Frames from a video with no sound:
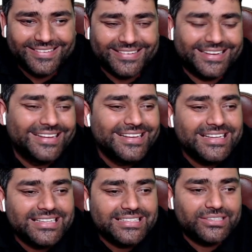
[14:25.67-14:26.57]
Okay,
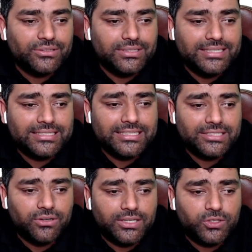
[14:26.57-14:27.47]
so this is
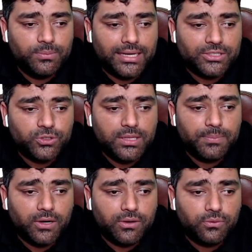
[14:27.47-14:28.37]
going to be x to the
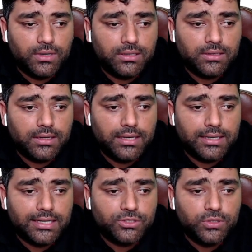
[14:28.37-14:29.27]
power 1
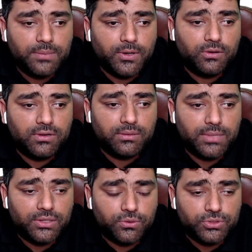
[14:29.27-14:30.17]
and x to the power 1 by 2.